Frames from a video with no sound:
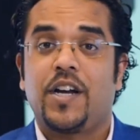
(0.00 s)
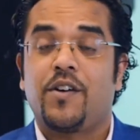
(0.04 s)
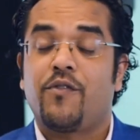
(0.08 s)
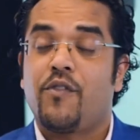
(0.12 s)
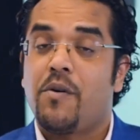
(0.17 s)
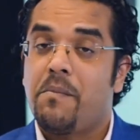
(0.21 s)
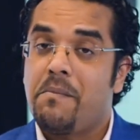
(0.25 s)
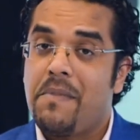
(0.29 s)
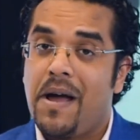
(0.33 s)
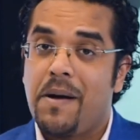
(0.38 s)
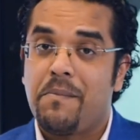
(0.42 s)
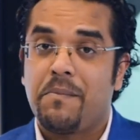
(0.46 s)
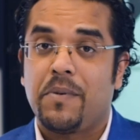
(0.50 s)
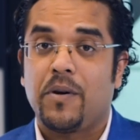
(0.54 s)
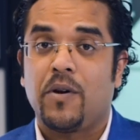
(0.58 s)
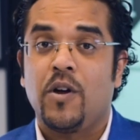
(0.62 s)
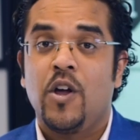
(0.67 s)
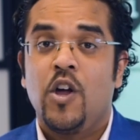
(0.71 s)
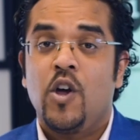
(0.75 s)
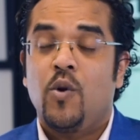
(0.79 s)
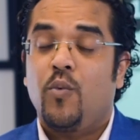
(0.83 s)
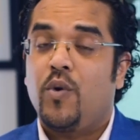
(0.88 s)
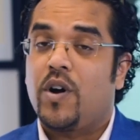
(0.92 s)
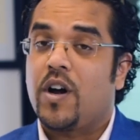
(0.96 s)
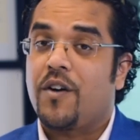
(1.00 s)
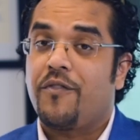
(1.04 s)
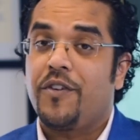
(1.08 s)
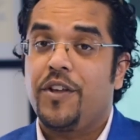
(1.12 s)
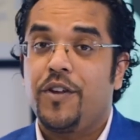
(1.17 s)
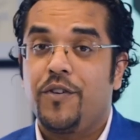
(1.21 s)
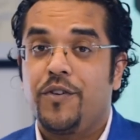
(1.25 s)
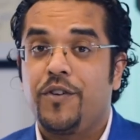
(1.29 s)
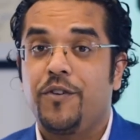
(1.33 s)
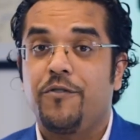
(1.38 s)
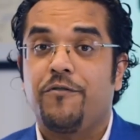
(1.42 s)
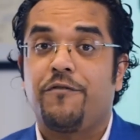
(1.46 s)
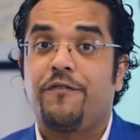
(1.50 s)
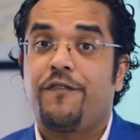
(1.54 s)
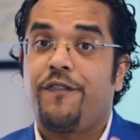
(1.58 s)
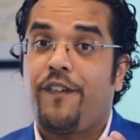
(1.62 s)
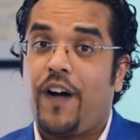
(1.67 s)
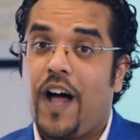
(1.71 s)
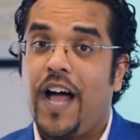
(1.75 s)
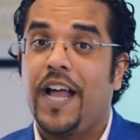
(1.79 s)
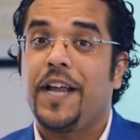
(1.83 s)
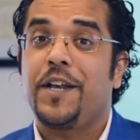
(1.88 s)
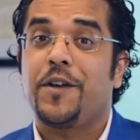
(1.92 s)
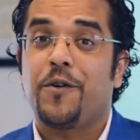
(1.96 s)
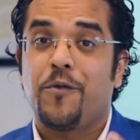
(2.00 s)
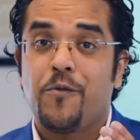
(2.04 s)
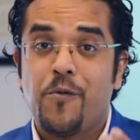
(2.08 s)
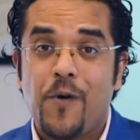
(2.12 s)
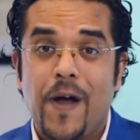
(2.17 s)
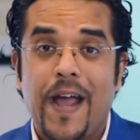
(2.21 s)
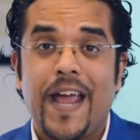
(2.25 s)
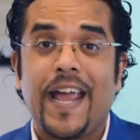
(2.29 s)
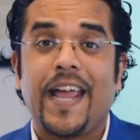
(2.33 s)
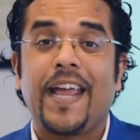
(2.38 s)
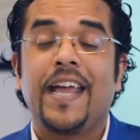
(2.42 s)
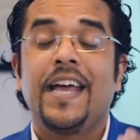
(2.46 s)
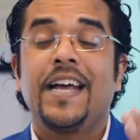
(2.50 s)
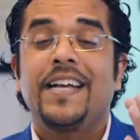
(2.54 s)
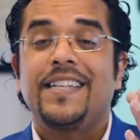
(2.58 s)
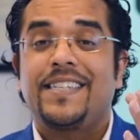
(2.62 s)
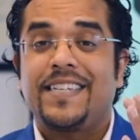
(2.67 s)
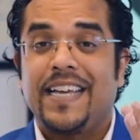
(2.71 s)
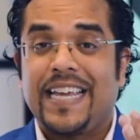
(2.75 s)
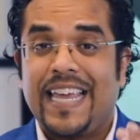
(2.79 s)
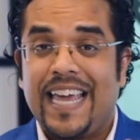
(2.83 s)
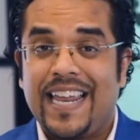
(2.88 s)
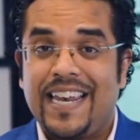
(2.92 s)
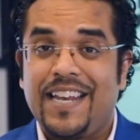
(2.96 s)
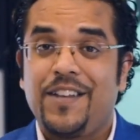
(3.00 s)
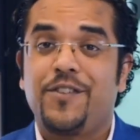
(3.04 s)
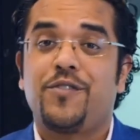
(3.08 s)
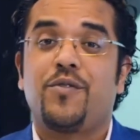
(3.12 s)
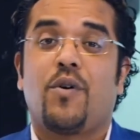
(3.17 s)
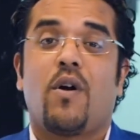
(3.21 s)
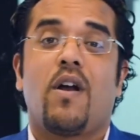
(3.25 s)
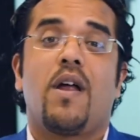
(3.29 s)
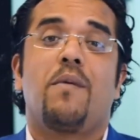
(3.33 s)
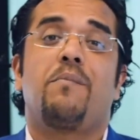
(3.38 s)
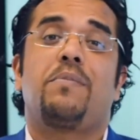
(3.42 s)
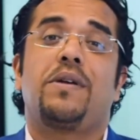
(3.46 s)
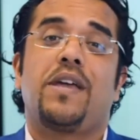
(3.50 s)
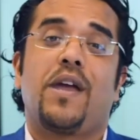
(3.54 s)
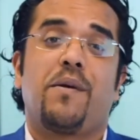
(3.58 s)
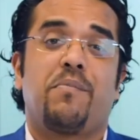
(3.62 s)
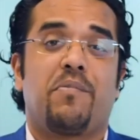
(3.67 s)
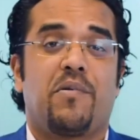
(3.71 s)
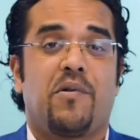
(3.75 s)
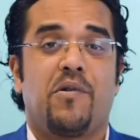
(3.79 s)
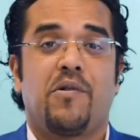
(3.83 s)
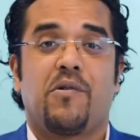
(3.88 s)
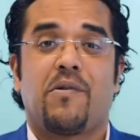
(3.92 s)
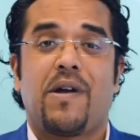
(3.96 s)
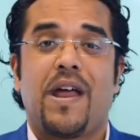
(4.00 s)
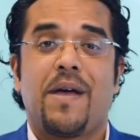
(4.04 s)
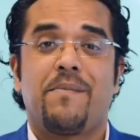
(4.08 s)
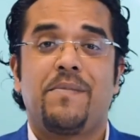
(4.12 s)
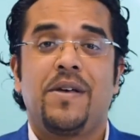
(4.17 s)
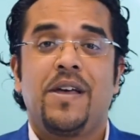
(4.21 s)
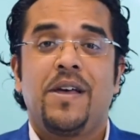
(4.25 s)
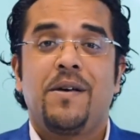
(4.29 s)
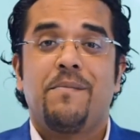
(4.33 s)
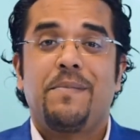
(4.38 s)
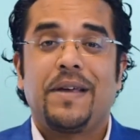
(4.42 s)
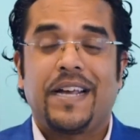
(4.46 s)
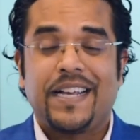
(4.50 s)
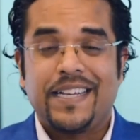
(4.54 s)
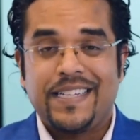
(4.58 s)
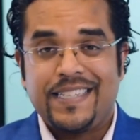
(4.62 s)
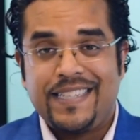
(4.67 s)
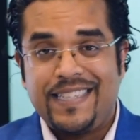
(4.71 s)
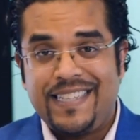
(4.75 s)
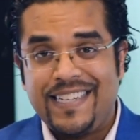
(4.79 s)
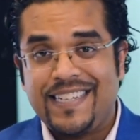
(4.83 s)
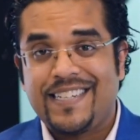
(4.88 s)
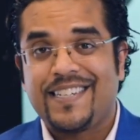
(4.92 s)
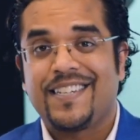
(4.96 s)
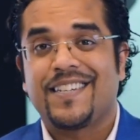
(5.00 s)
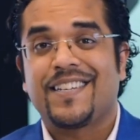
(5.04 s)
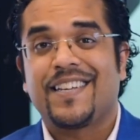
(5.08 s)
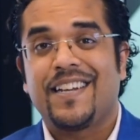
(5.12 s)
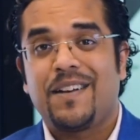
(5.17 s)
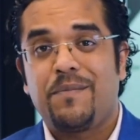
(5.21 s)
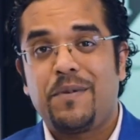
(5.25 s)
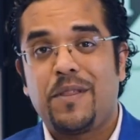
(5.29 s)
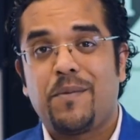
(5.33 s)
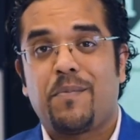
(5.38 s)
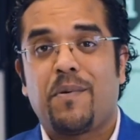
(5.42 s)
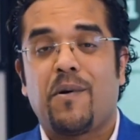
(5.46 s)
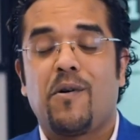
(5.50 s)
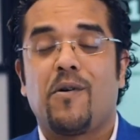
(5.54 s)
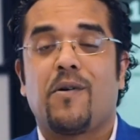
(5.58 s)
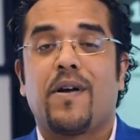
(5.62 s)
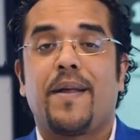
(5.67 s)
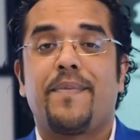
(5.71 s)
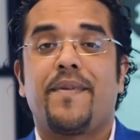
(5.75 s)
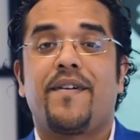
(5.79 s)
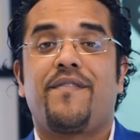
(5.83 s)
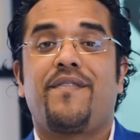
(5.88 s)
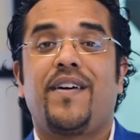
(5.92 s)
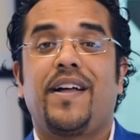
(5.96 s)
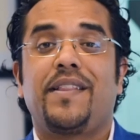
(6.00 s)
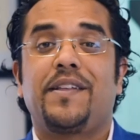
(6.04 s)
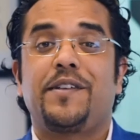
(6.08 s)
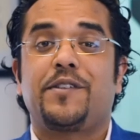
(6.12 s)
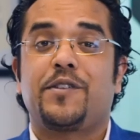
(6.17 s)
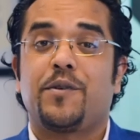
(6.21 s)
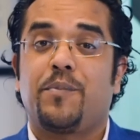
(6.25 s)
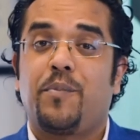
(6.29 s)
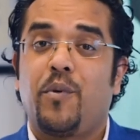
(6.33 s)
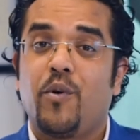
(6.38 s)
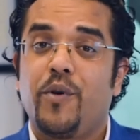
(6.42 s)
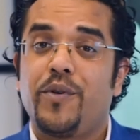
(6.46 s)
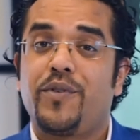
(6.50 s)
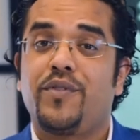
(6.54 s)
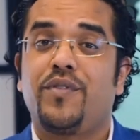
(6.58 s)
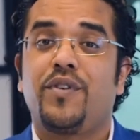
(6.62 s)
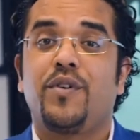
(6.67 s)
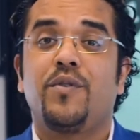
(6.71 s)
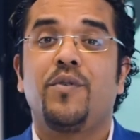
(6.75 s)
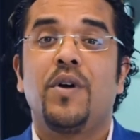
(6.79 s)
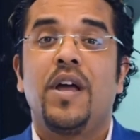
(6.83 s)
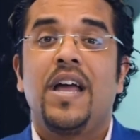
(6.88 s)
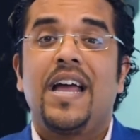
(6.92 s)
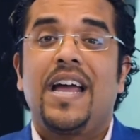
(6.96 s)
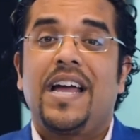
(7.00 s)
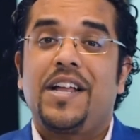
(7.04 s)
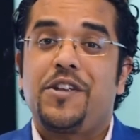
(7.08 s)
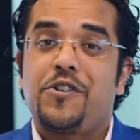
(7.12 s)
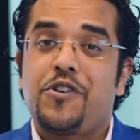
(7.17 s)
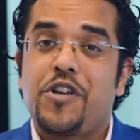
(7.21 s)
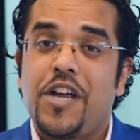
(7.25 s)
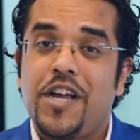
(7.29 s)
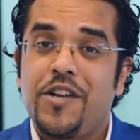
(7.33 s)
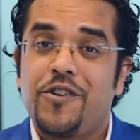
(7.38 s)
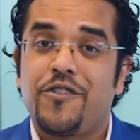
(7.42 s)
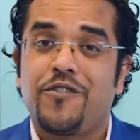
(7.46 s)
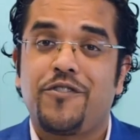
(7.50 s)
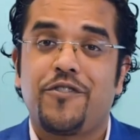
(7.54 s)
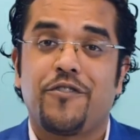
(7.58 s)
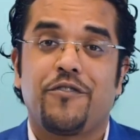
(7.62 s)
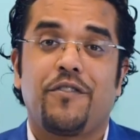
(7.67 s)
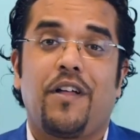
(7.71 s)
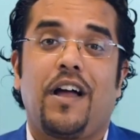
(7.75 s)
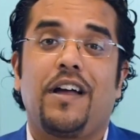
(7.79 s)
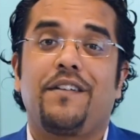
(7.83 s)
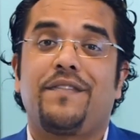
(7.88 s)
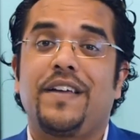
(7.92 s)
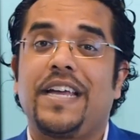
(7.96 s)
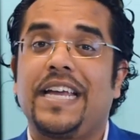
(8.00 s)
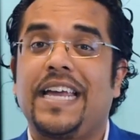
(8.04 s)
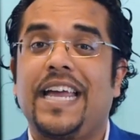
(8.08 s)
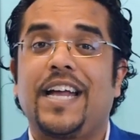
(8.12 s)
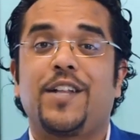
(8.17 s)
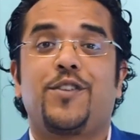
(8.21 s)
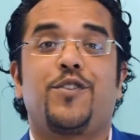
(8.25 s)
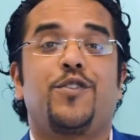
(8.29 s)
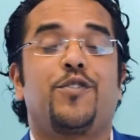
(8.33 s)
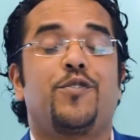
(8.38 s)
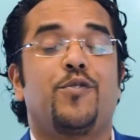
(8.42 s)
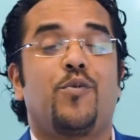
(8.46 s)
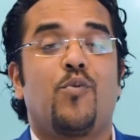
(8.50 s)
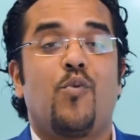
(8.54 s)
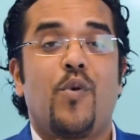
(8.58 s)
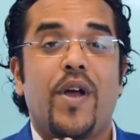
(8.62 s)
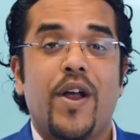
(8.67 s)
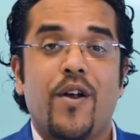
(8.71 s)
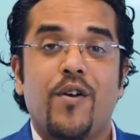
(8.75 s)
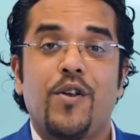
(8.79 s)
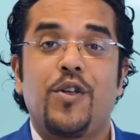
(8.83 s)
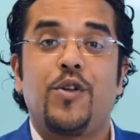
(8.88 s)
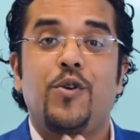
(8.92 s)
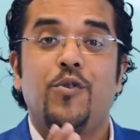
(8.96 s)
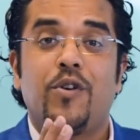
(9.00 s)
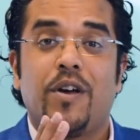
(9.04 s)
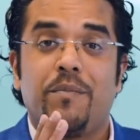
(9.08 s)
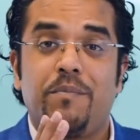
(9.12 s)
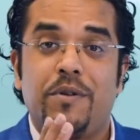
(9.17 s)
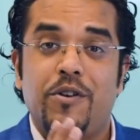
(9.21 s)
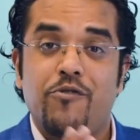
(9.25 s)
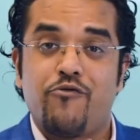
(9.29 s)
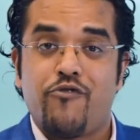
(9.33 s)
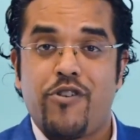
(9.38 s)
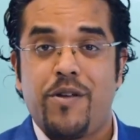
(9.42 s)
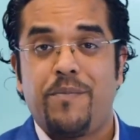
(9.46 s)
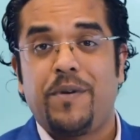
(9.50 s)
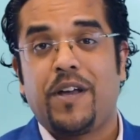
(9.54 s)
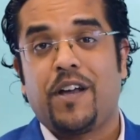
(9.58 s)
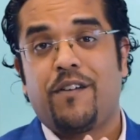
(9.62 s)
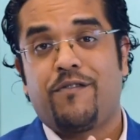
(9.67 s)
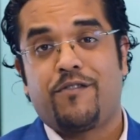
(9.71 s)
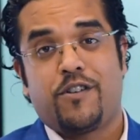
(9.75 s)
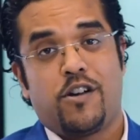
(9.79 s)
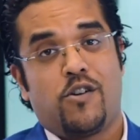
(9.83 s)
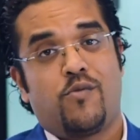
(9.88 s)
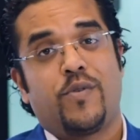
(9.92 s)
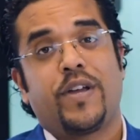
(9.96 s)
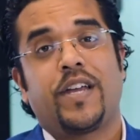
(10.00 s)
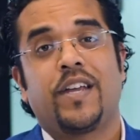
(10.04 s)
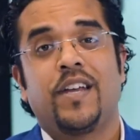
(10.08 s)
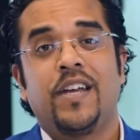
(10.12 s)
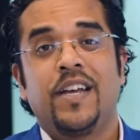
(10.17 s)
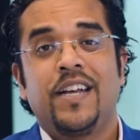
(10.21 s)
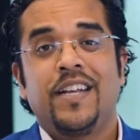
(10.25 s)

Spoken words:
And remember, whatever you do, find a way to get into our MBA program because this is going to be the program that finally supports you and changes your life and gets you to where you have been dreaming of going.